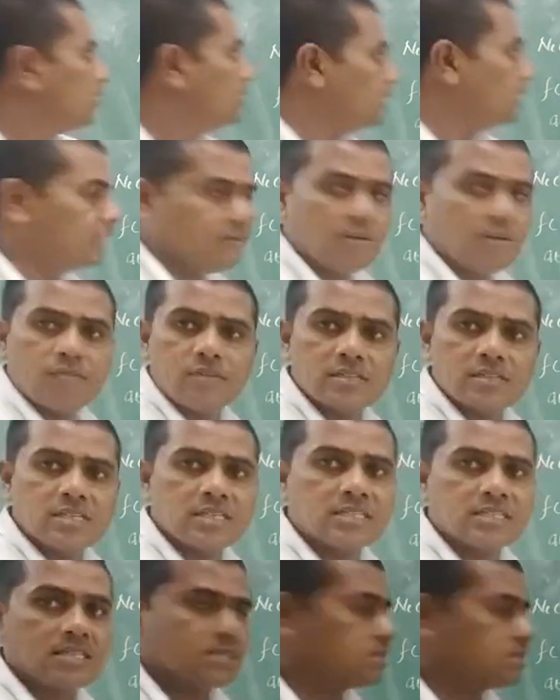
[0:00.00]
the given
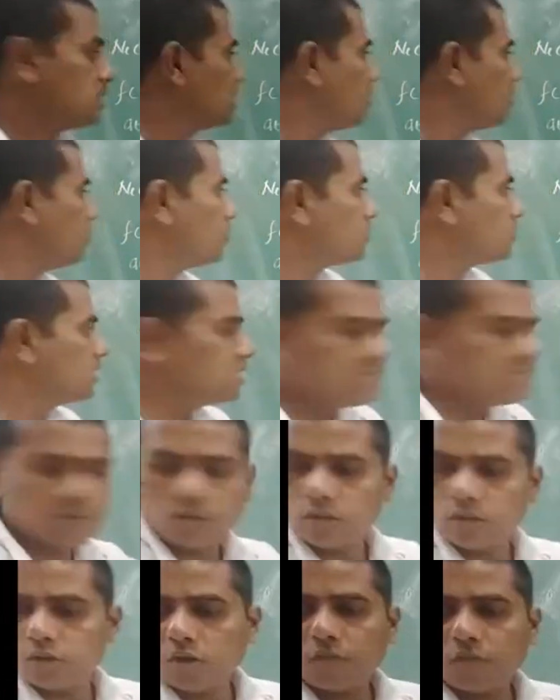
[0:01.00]
function is this: f of z is
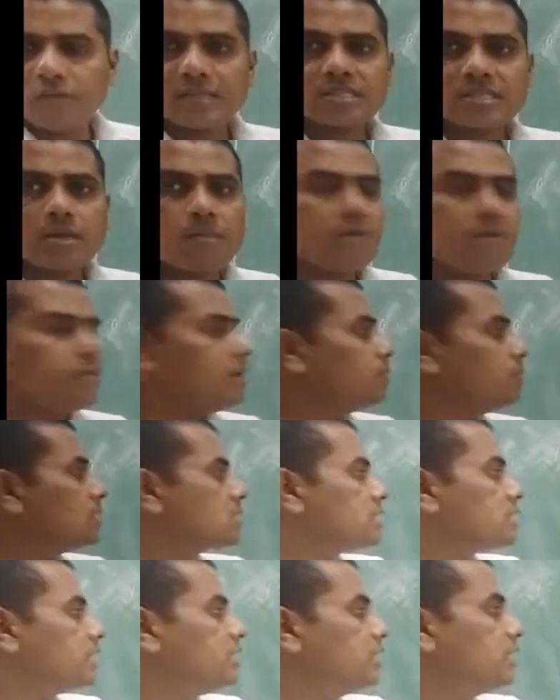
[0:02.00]
equal to u of x comma y
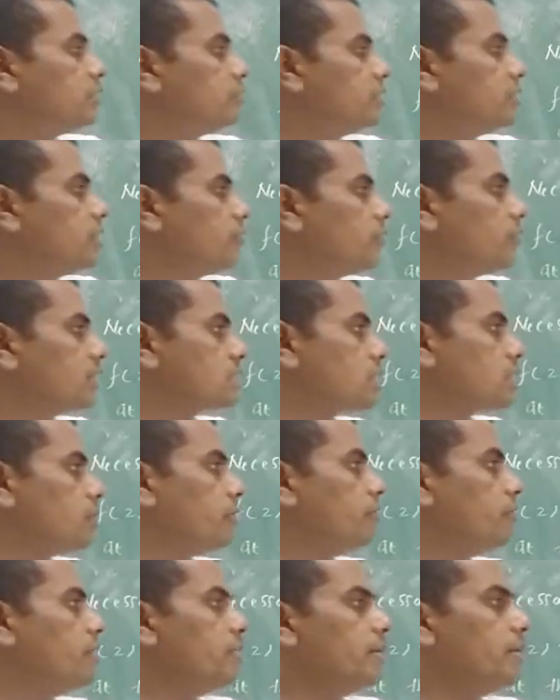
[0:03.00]
plus I into v of x
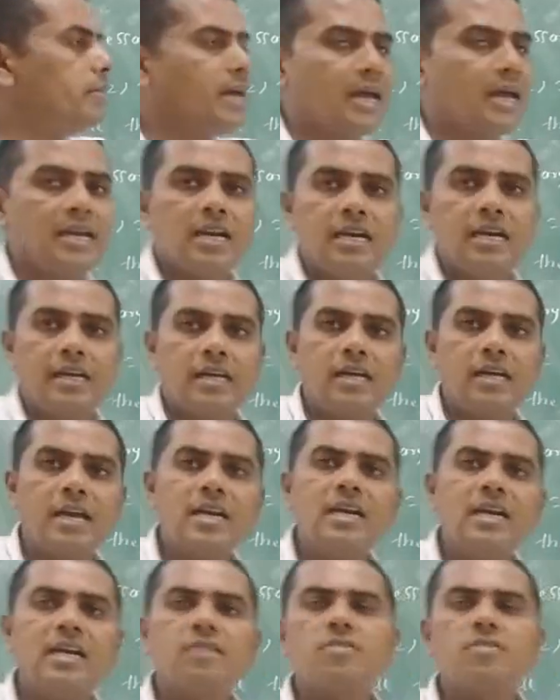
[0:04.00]
comma y. Maybe analytic.
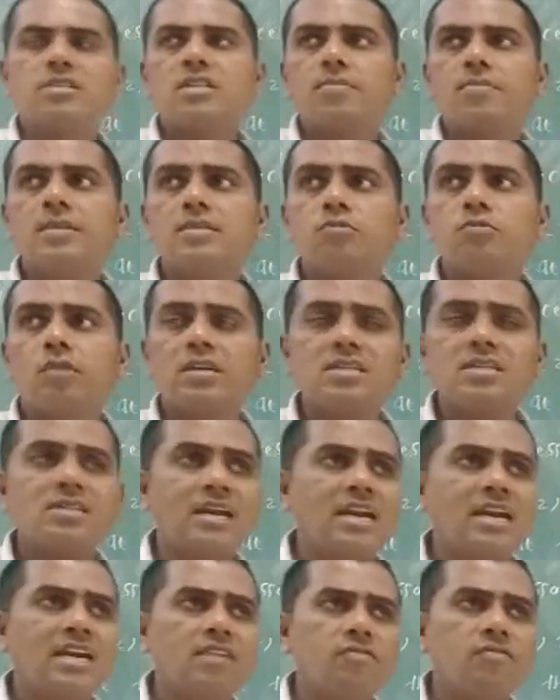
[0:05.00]
Analytic function means what is
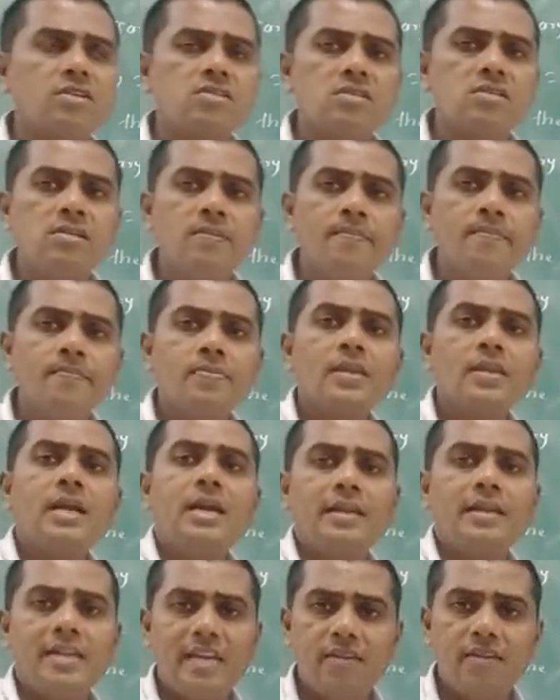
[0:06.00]
analytic function?
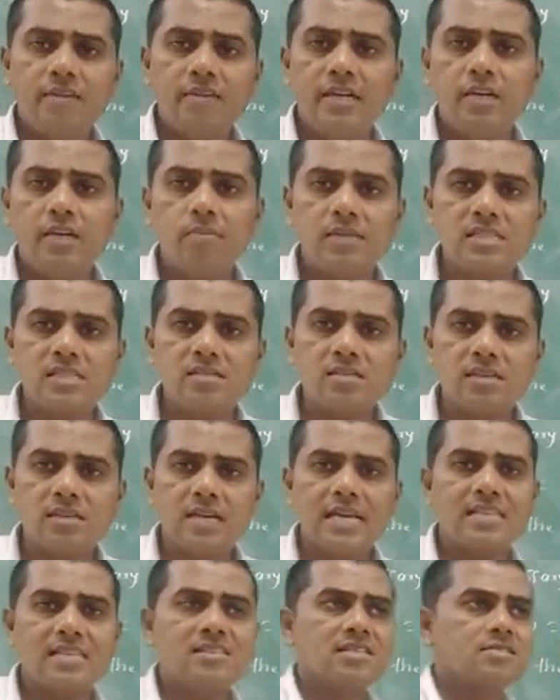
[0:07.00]
Derivative must
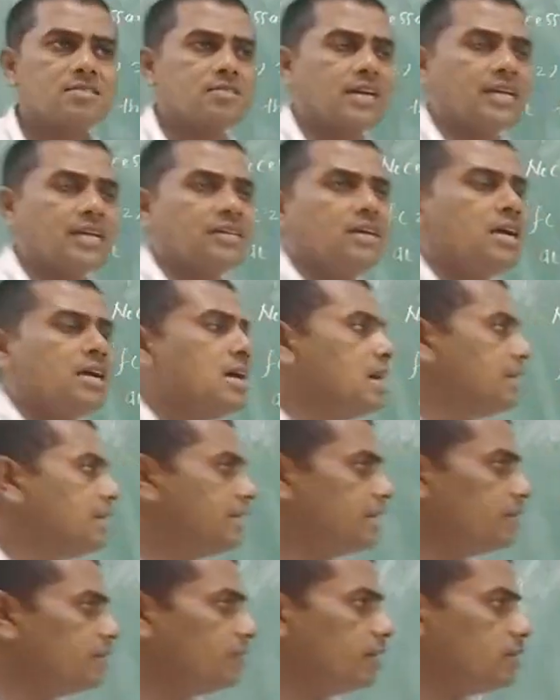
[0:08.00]
exist, right?
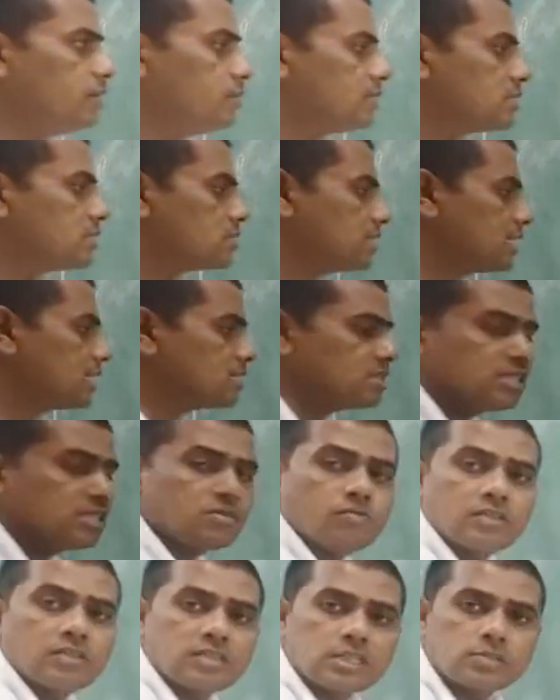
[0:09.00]
Derivative must
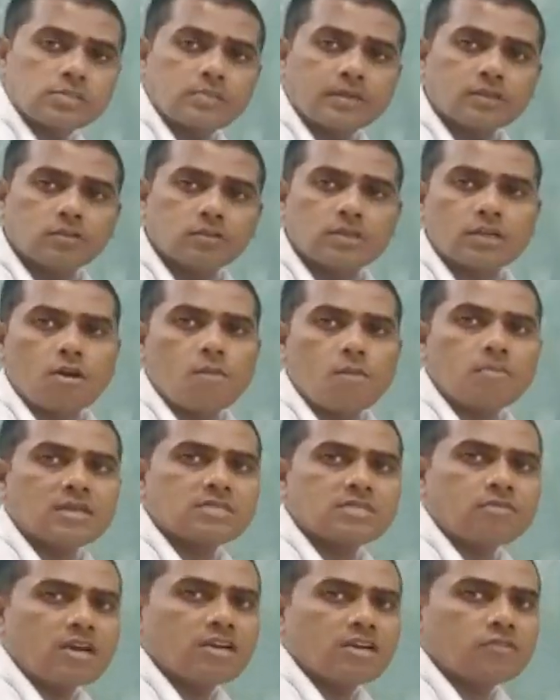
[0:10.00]
exist with respect to the
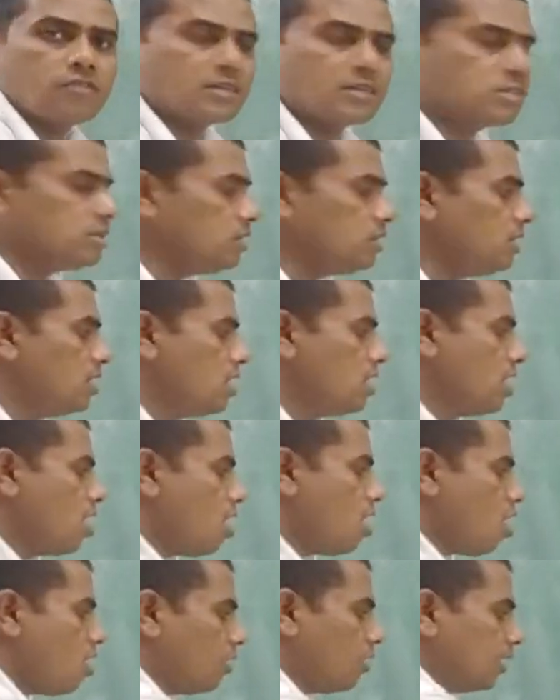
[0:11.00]
complex valued function,
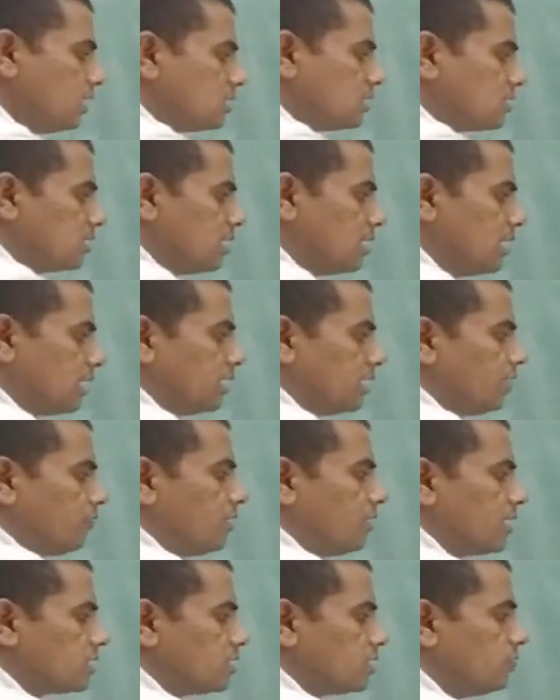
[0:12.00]
or else f
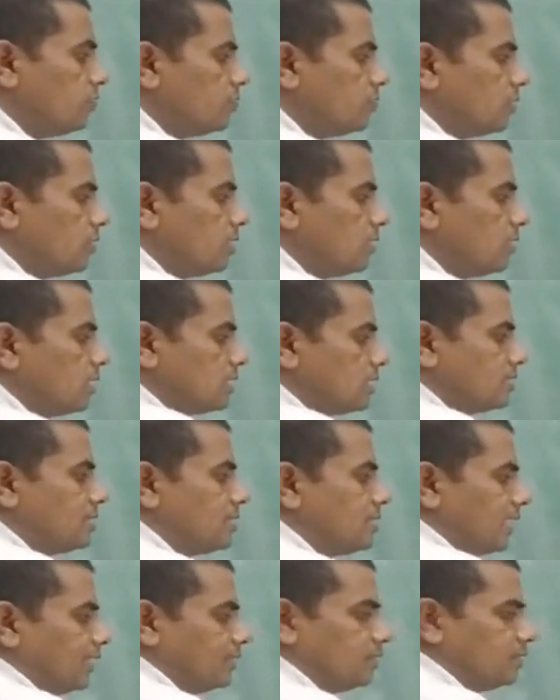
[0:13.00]
dash of
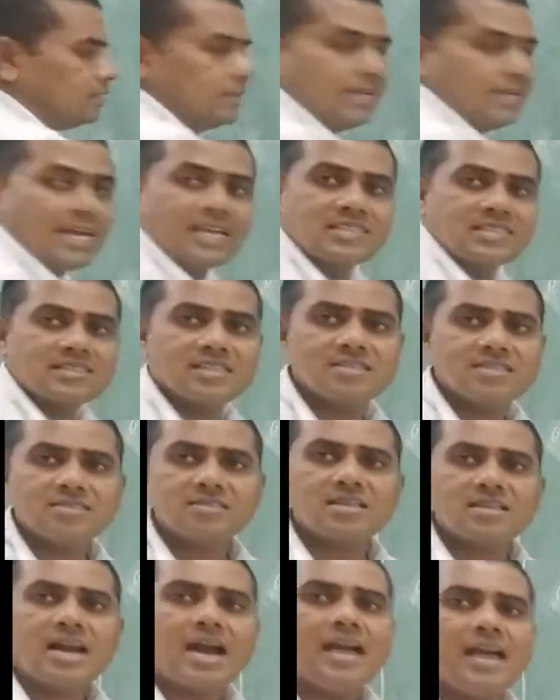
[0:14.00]
z
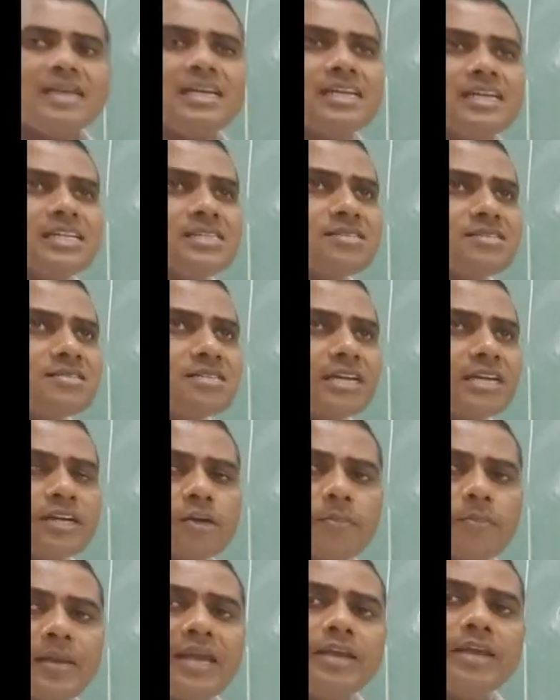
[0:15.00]
exists and it is said
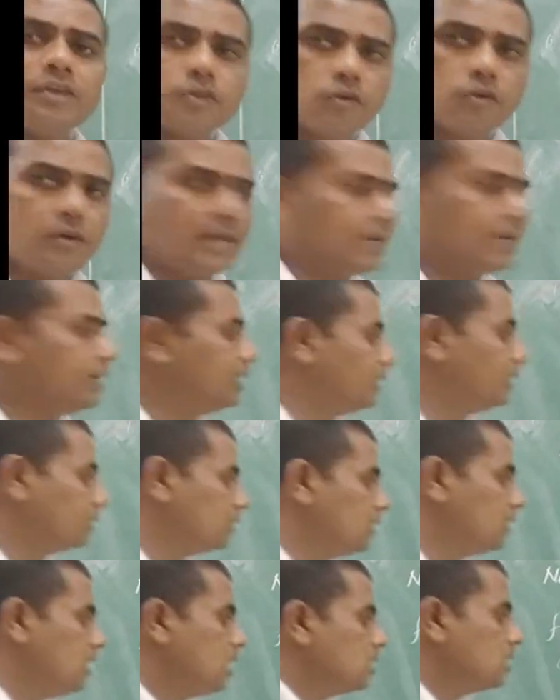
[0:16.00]
to be unique here.
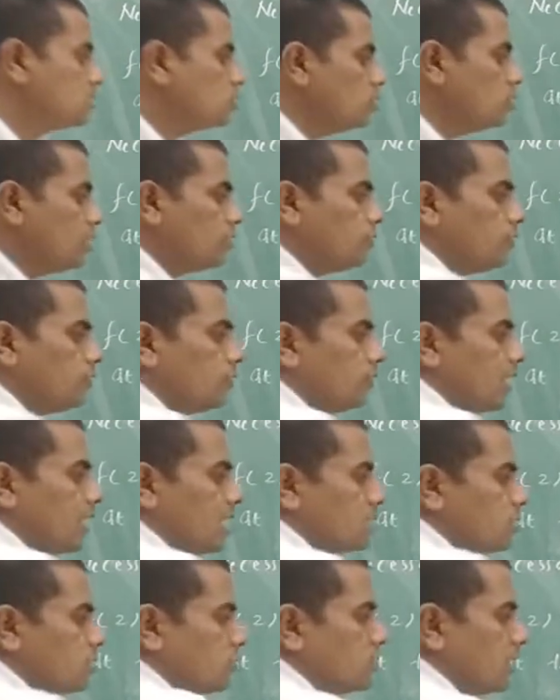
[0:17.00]
So f of
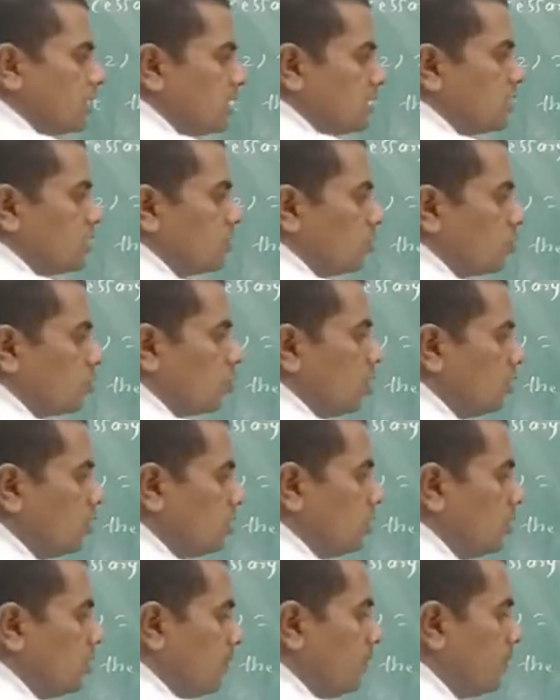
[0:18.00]
dash of z is equal to
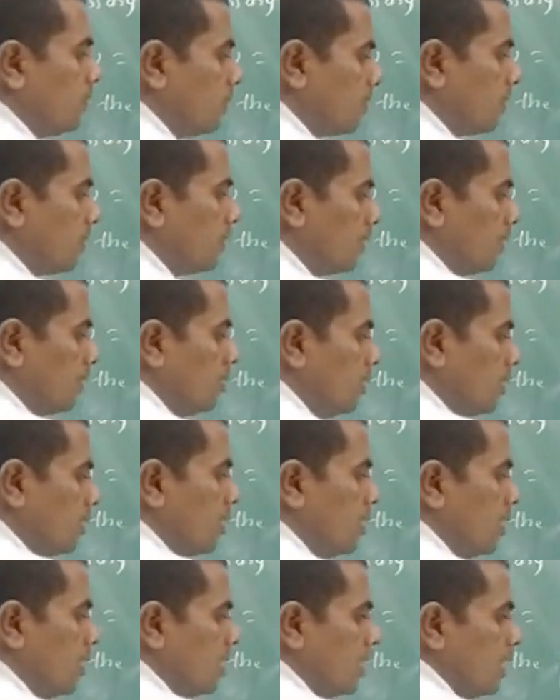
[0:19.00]
what?
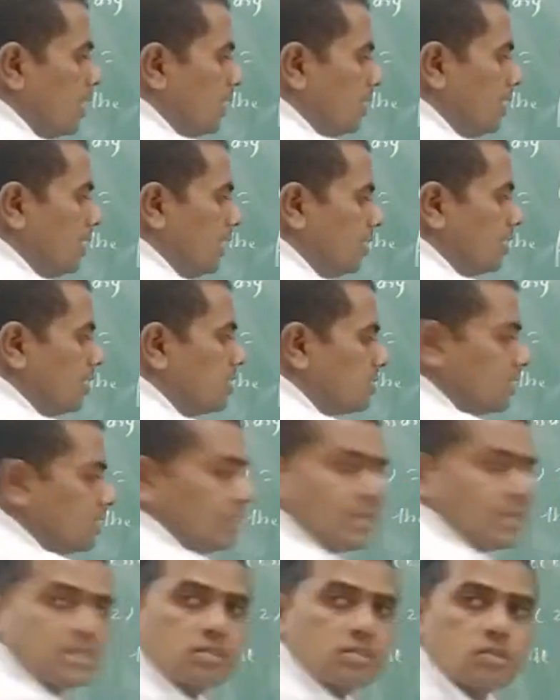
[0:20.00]
Delta z
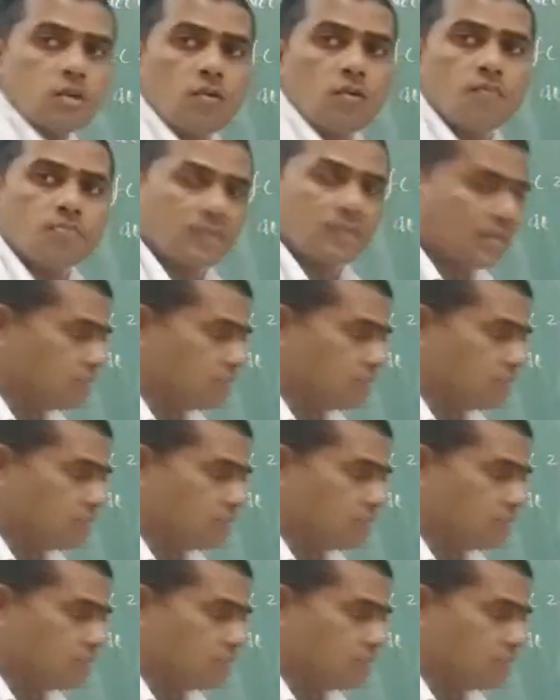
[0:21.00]
tends to